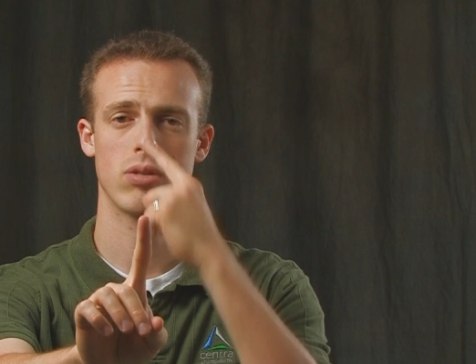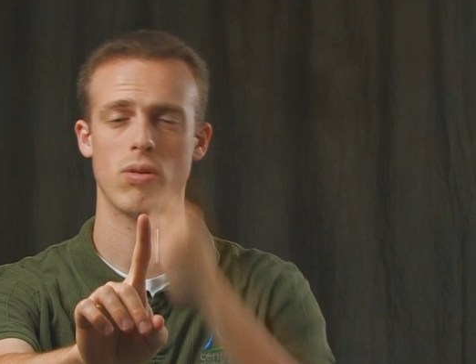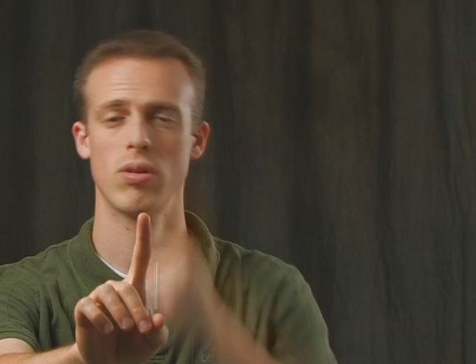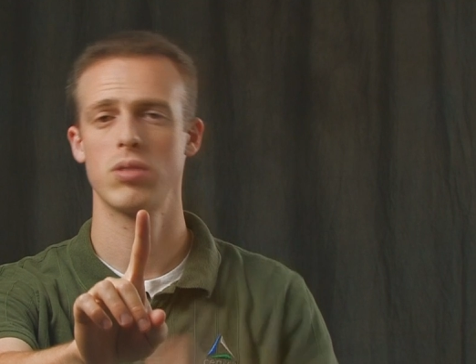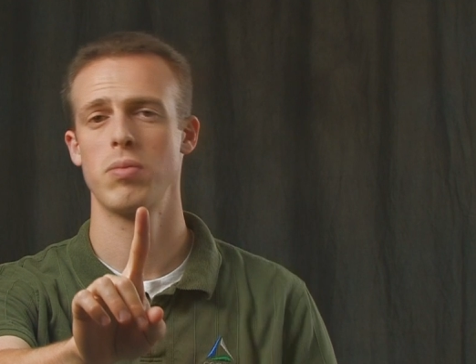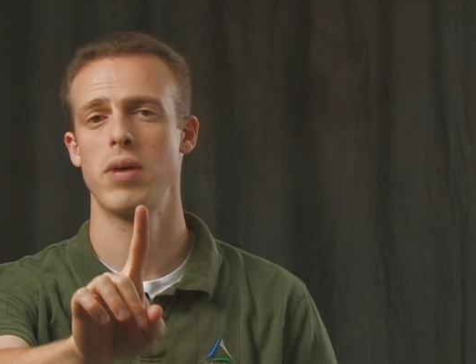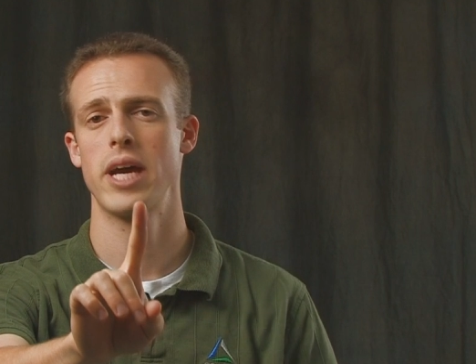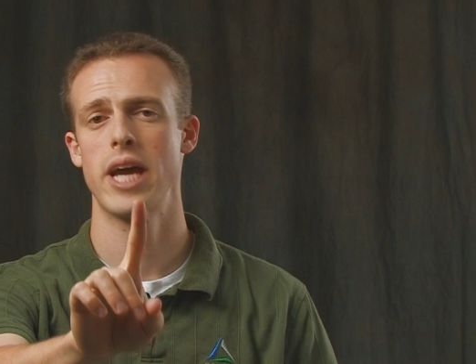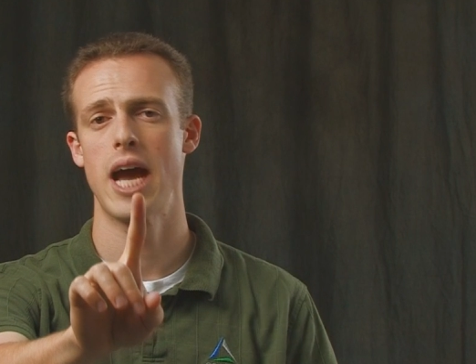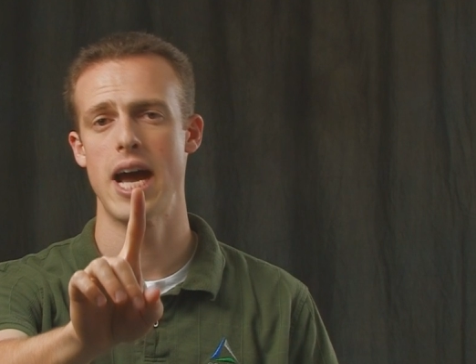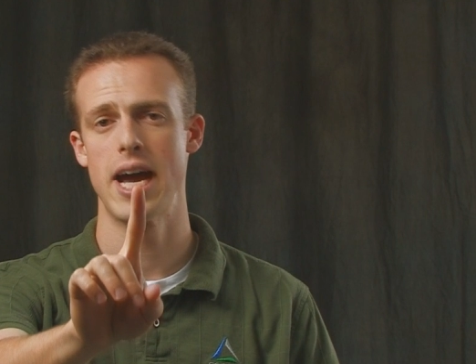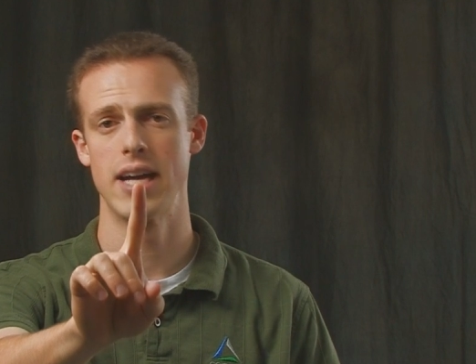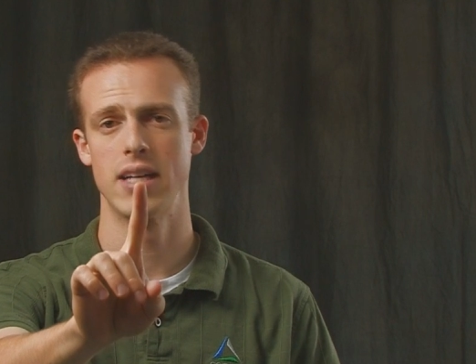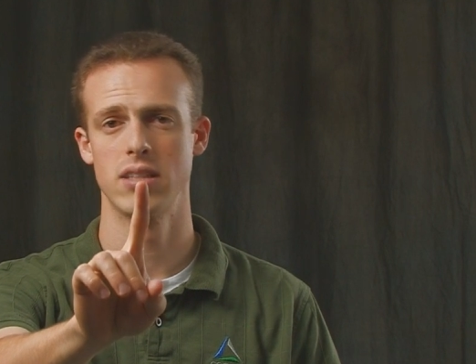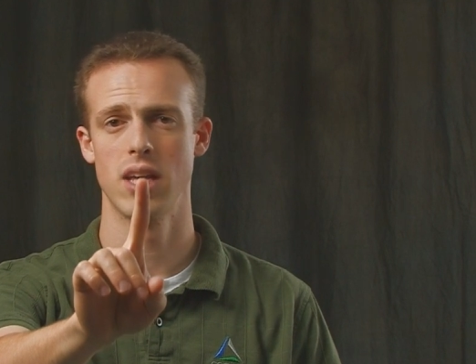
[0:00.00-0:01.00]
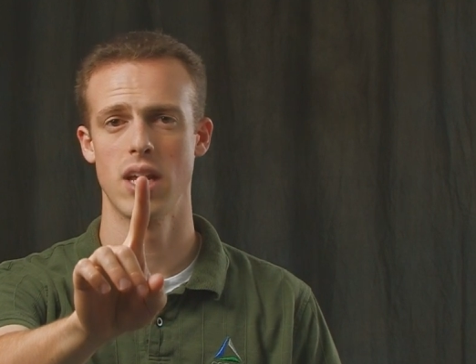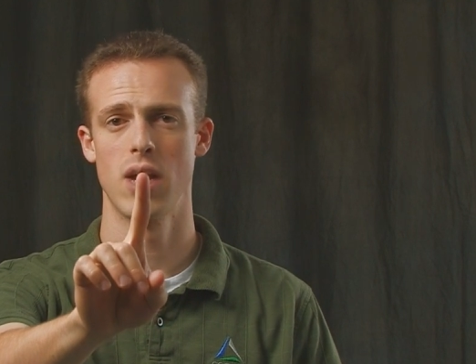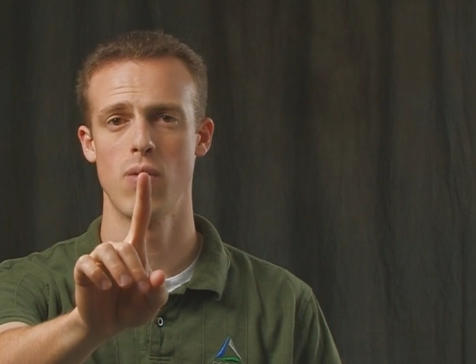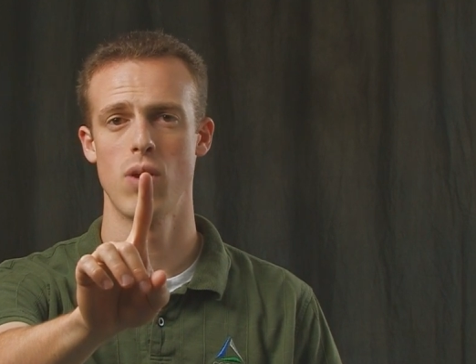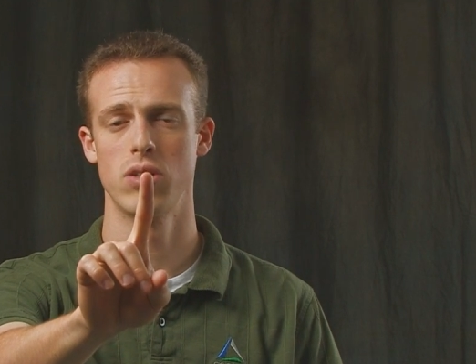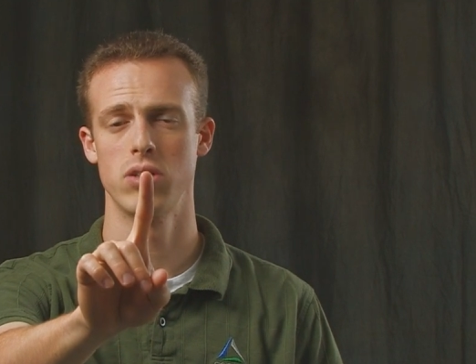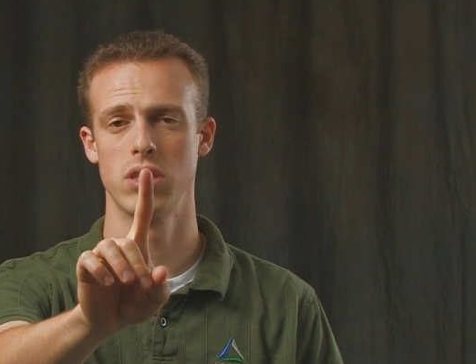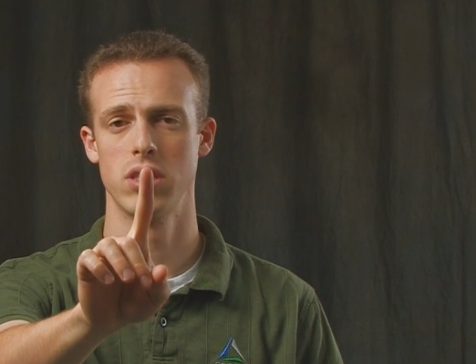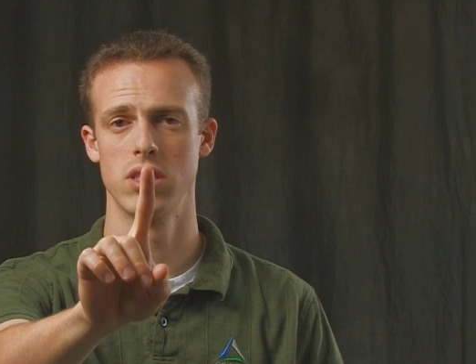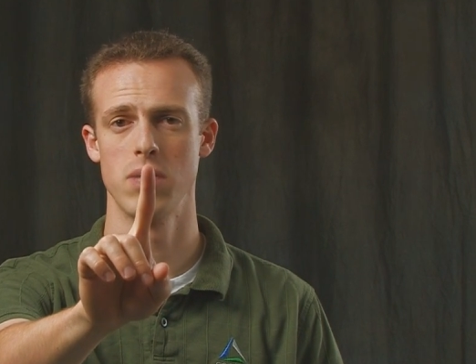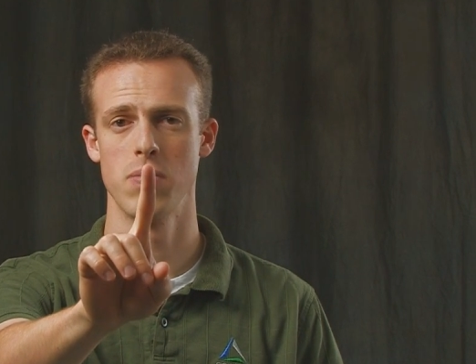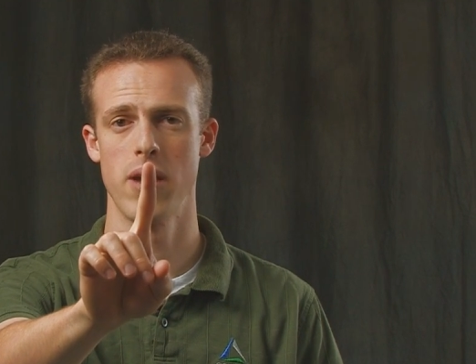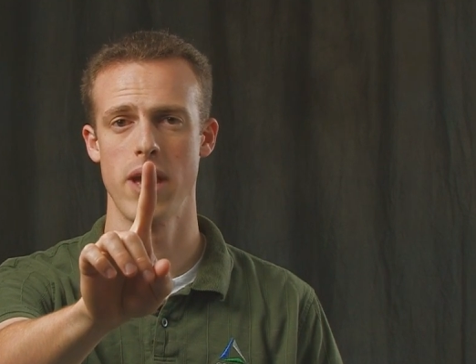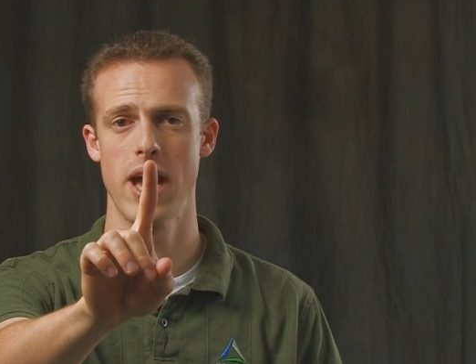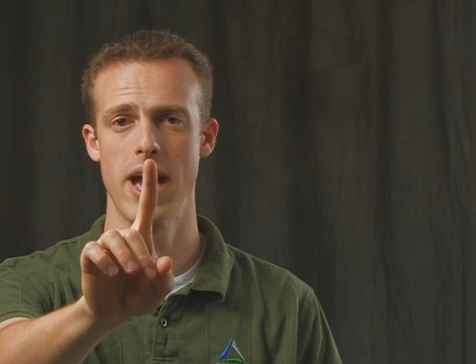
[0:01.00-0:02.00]
towards my eyes, and I want you to
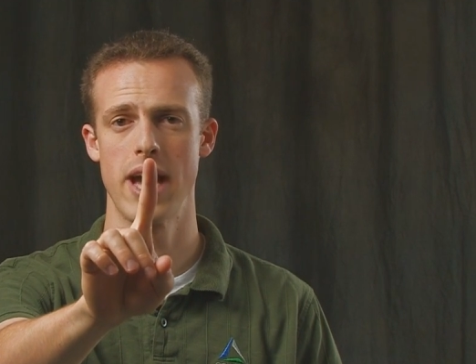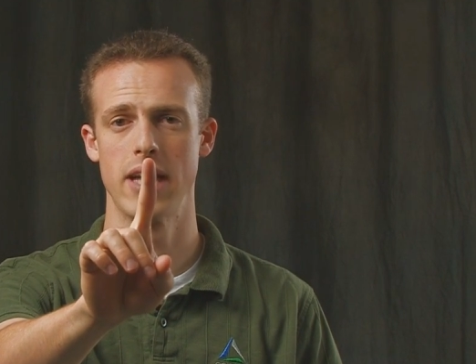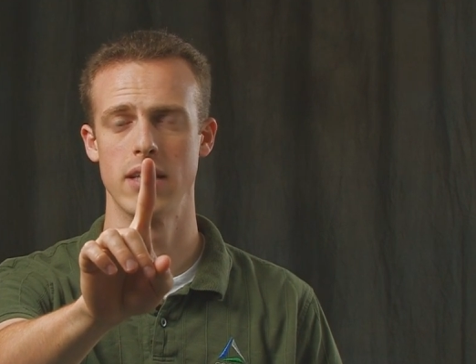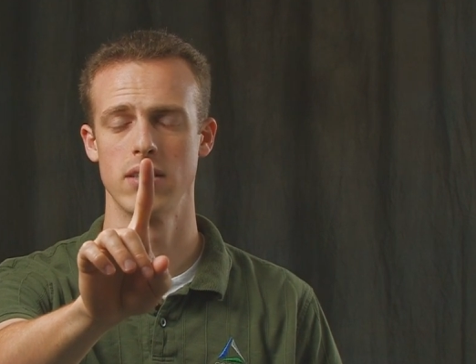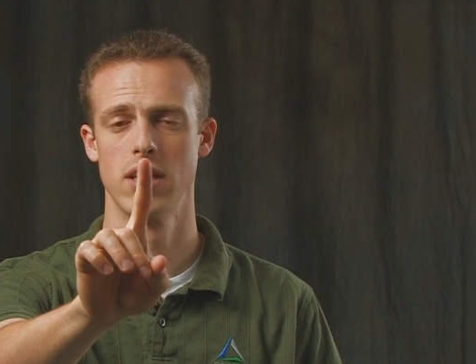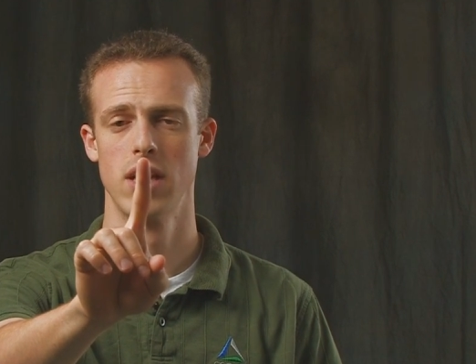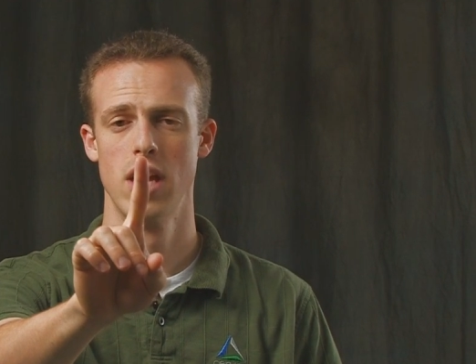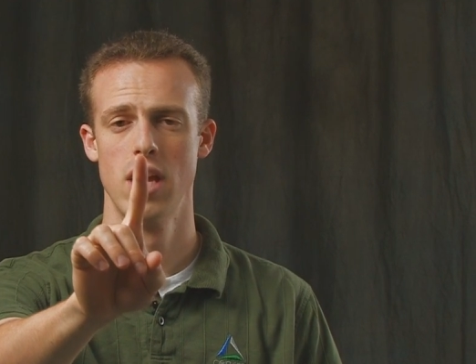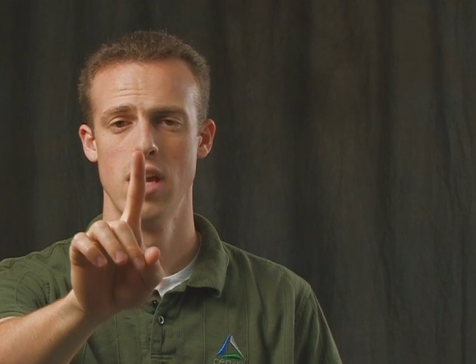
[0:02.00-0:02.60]
see my eyes.